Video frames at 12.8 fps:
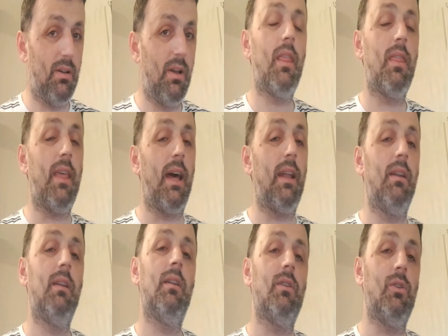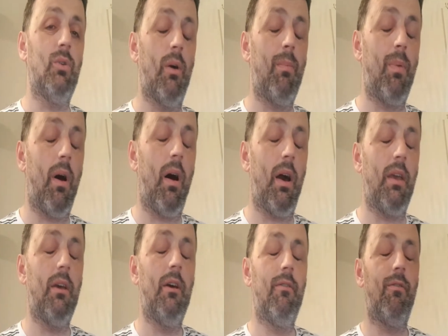than you apply
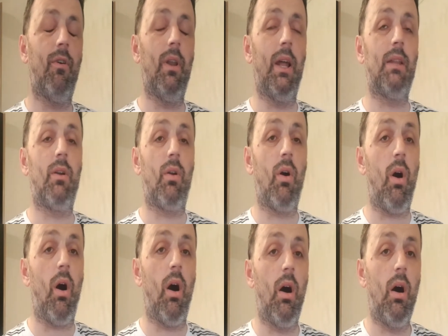for letter kha.